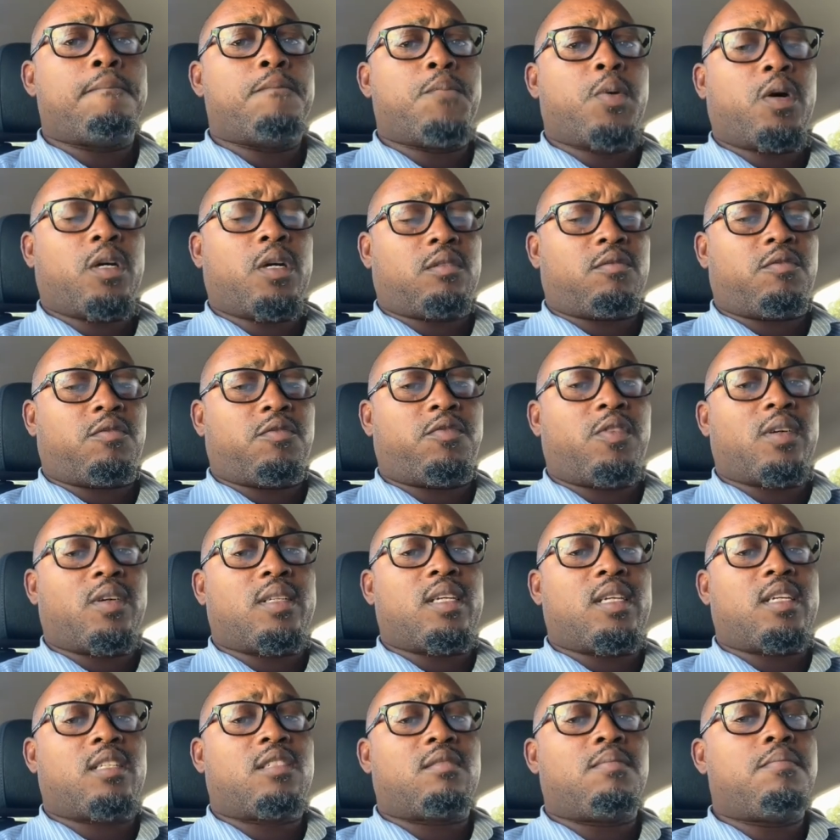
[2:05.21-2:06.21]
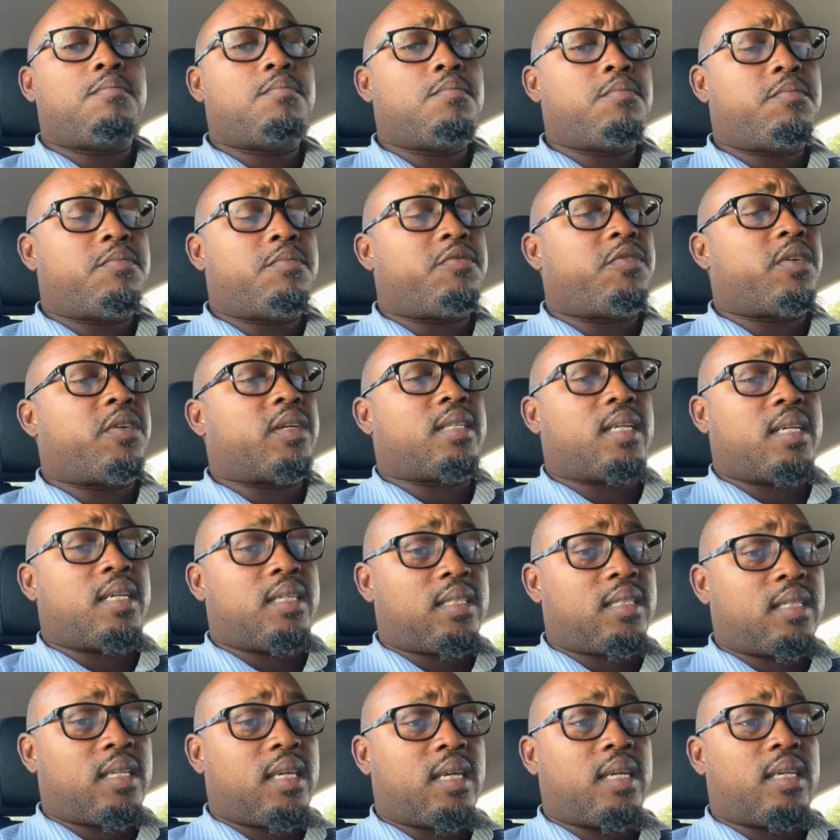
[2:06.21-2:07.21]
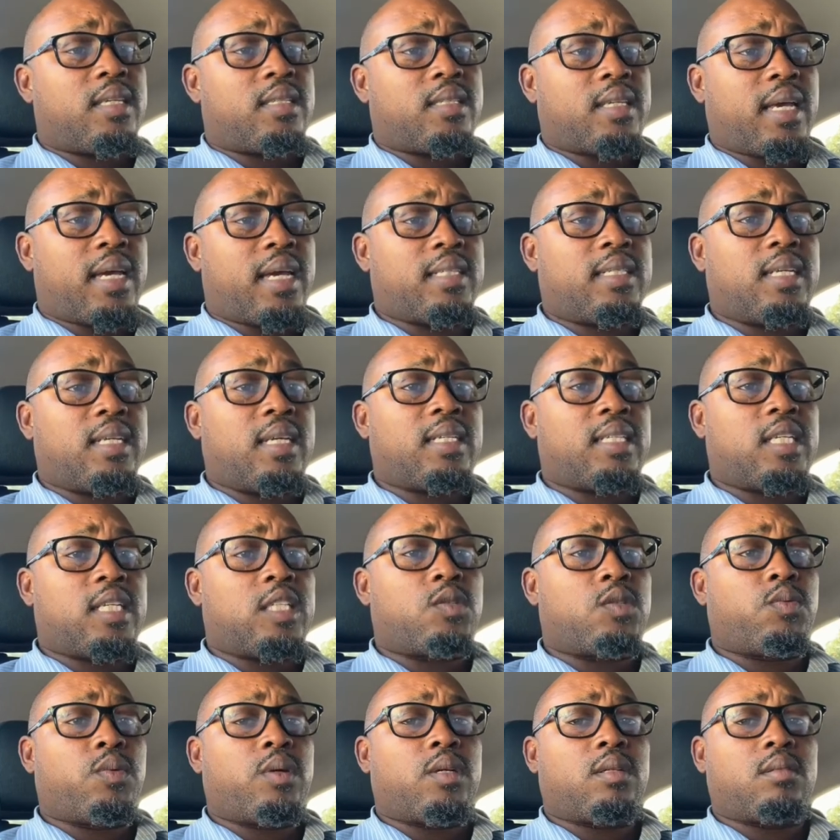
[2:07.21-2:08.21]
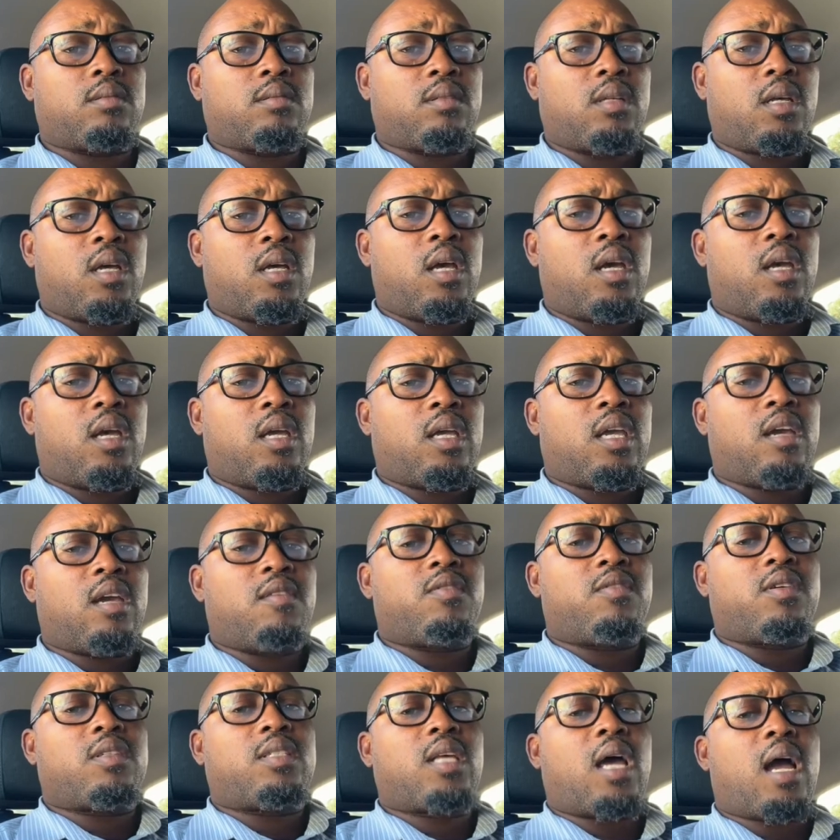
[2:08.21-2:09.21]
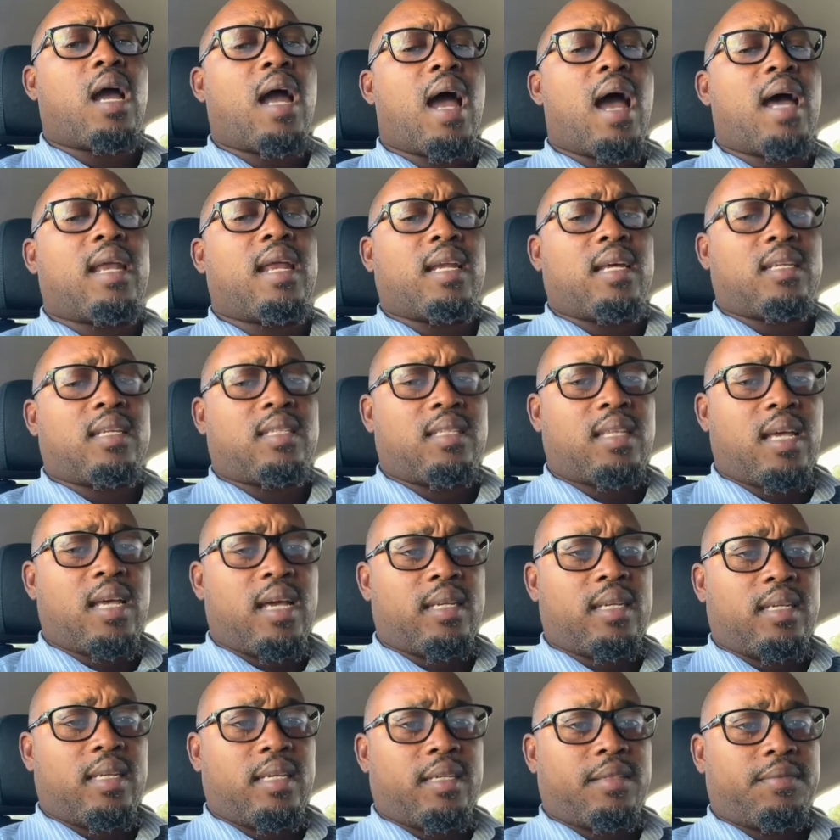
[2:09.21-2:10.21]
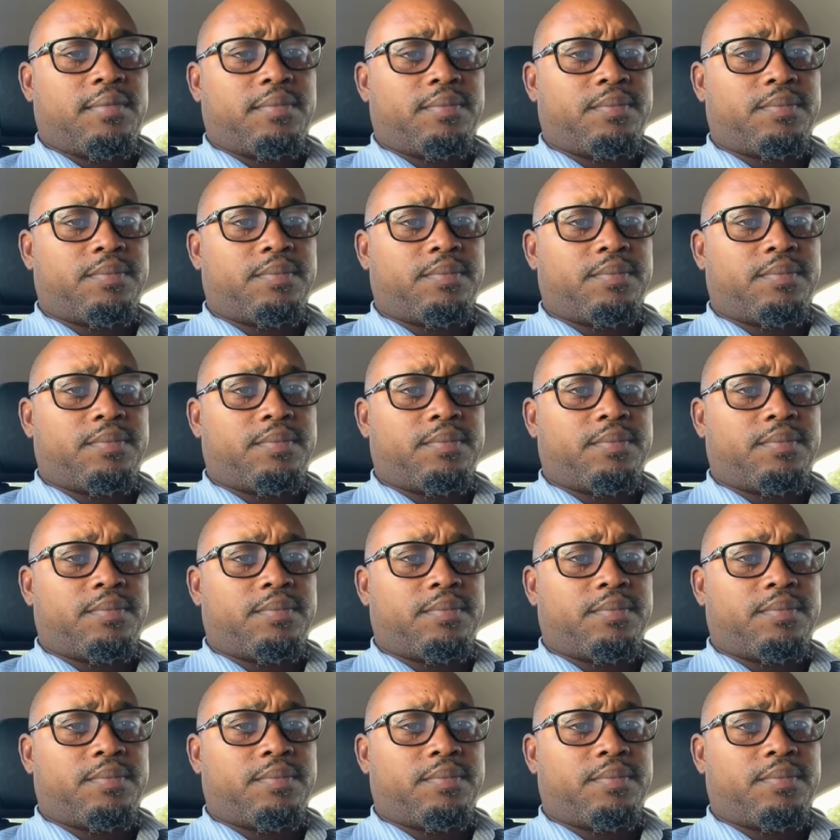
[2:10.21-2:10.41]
But for this case, I think this will give us our understanding.